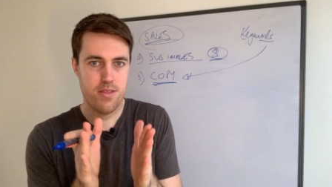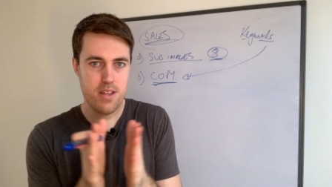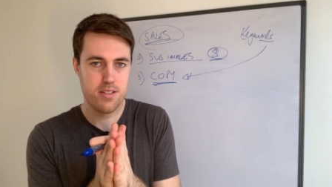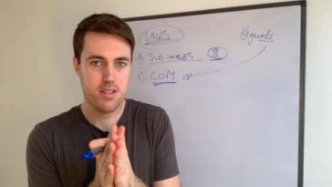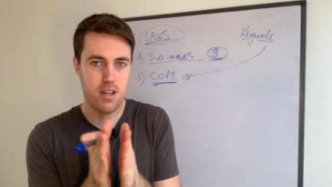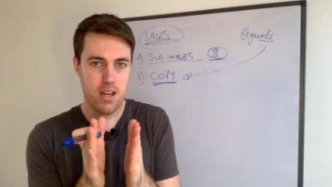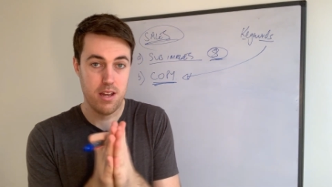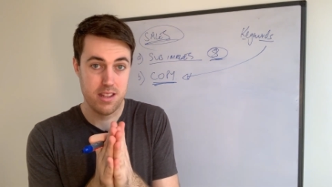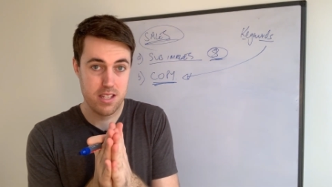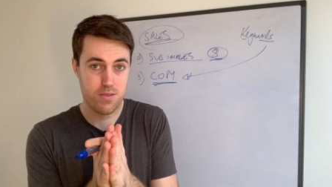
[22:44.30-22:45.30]
this uh,
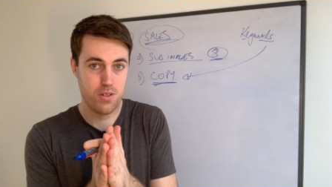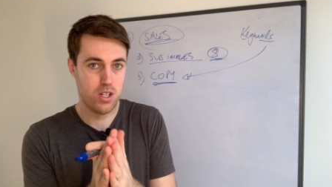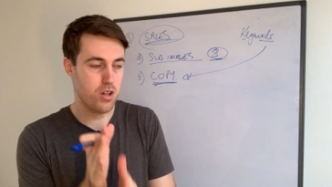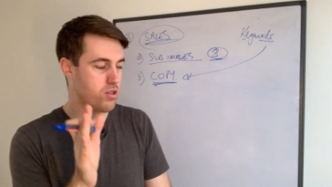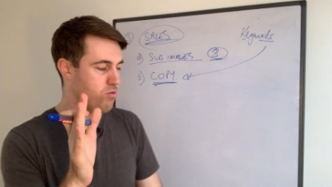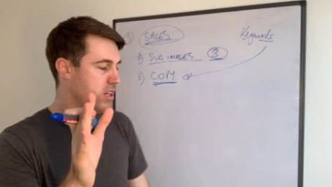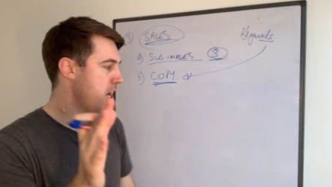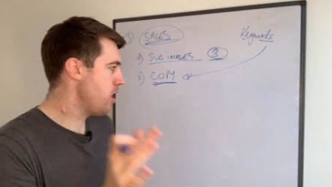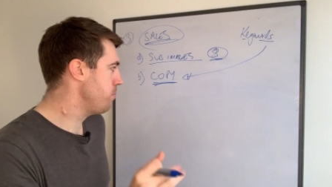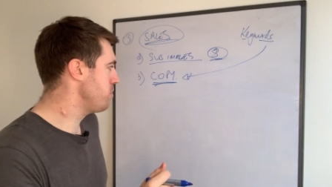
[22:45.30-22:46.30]
in this video to really
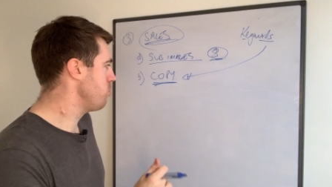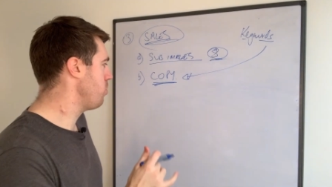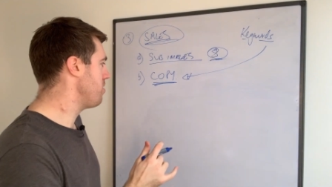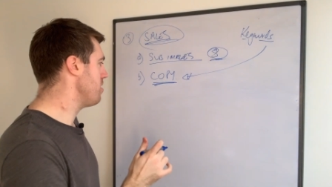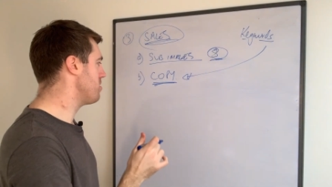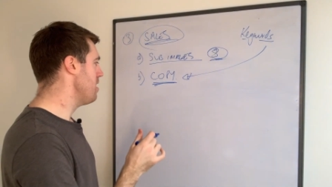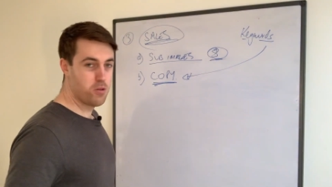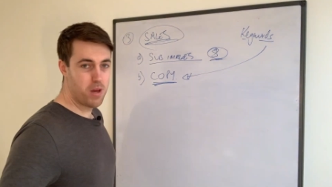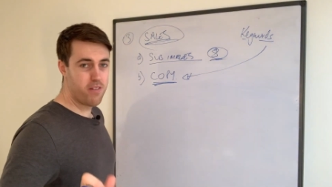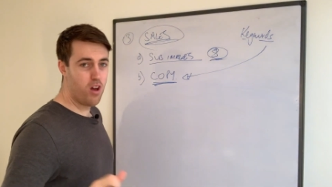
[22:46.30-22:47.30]
help you with this.
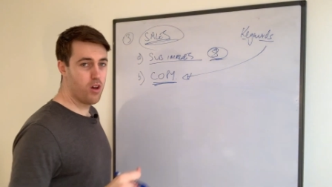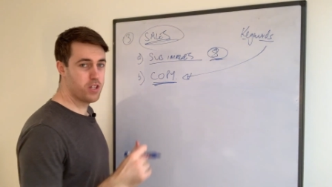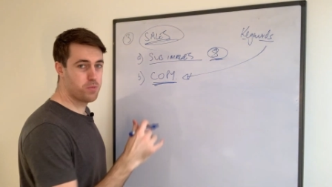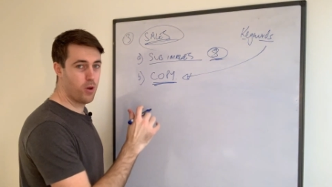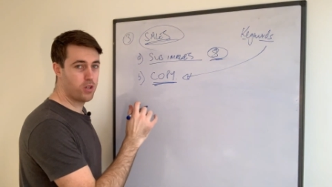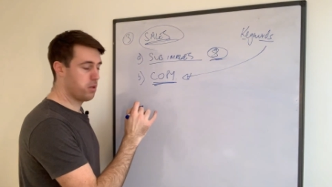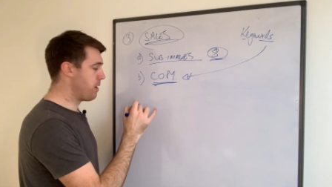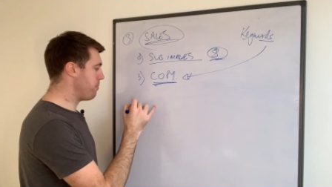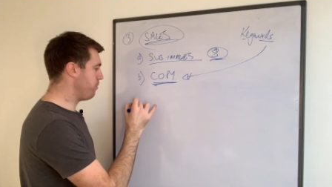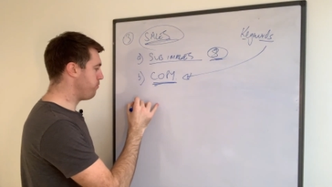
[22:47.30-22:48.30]
You may have heard it spoken
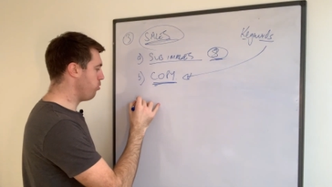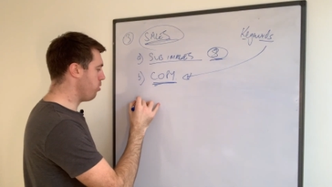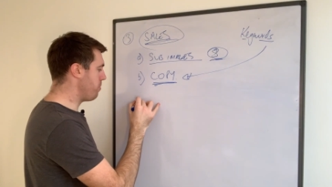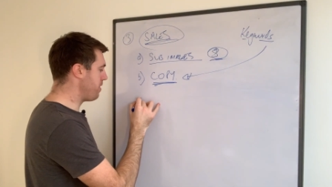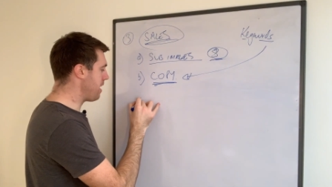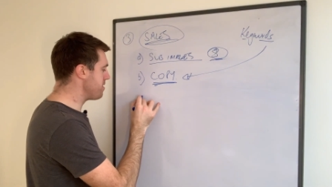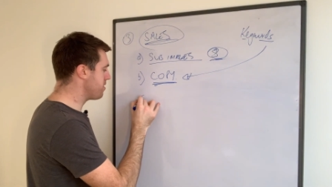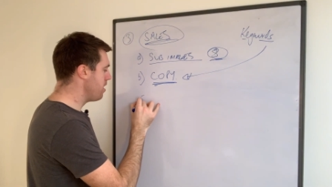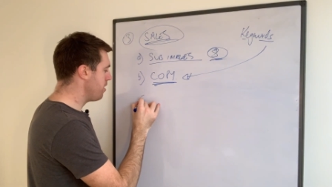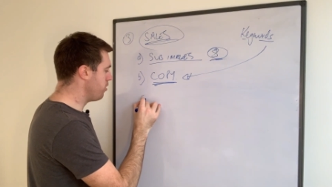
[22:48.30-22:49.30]
about before, but that
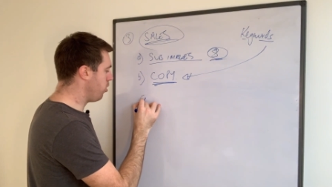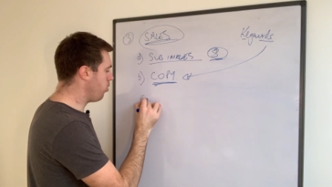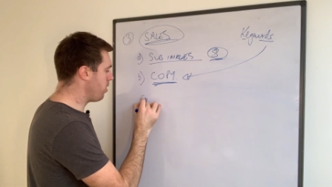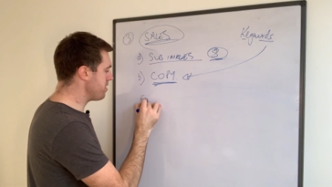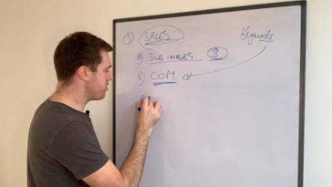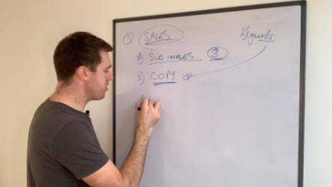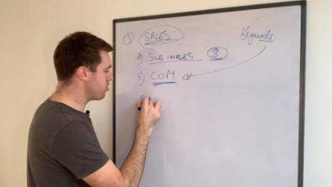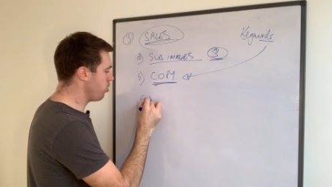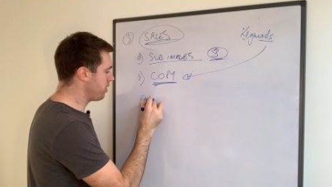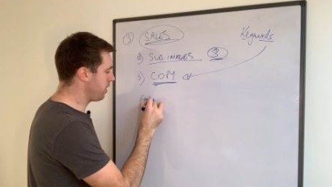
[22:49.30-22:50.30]
is not always
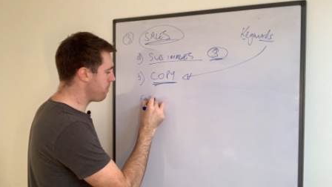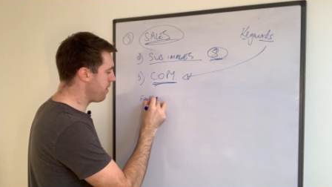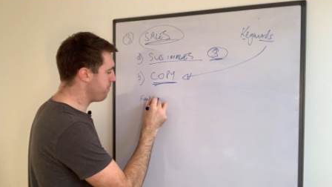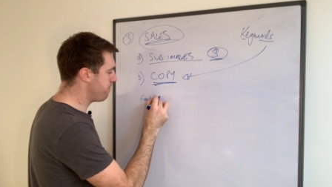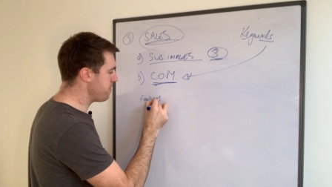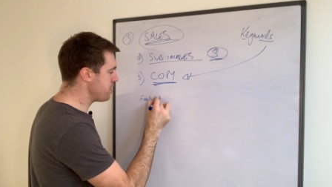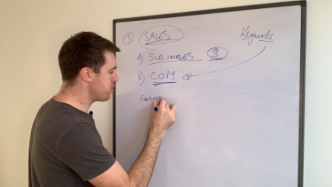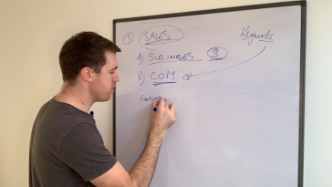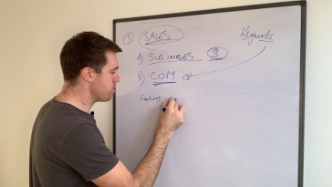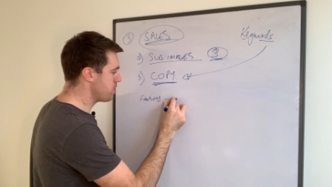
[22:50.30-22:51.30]
just talking about the
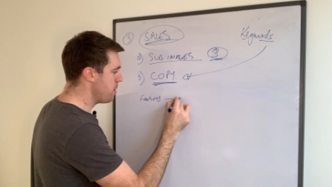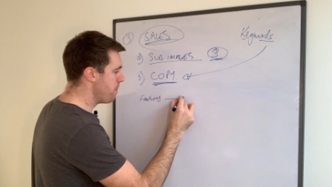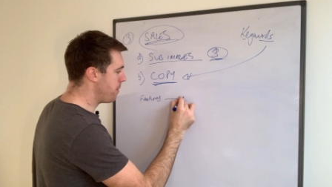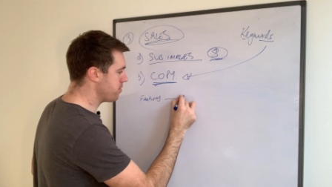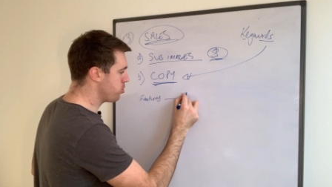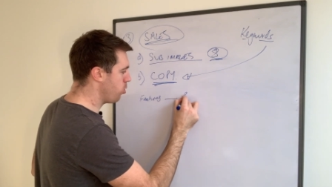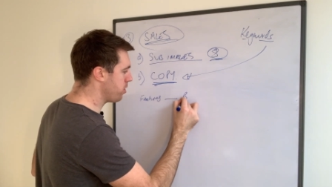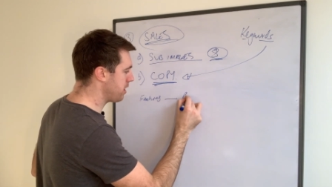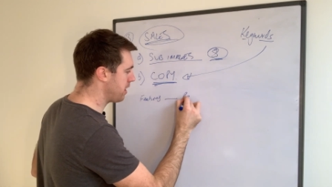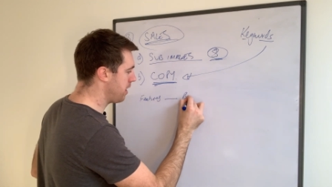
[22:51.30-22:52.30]
features, but
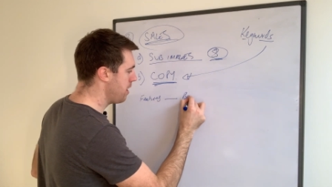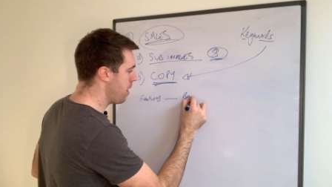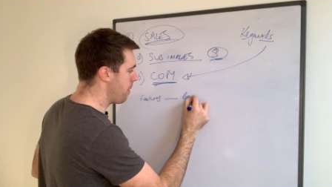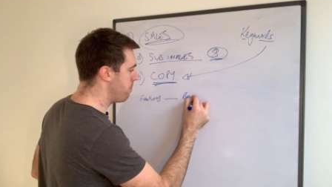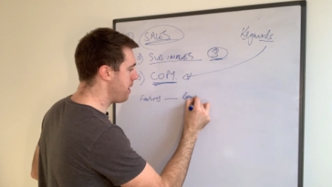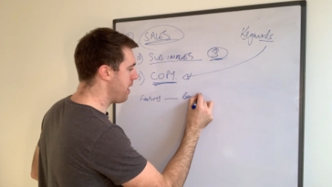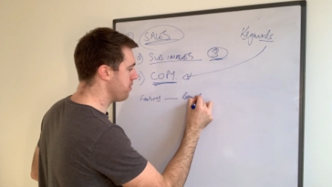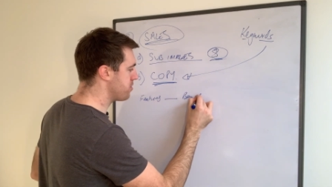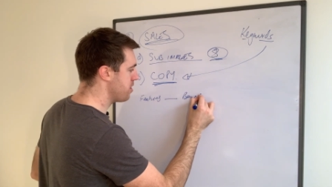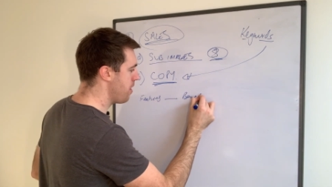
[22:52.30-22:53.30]
talking
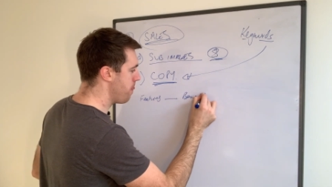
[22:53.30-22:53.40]
about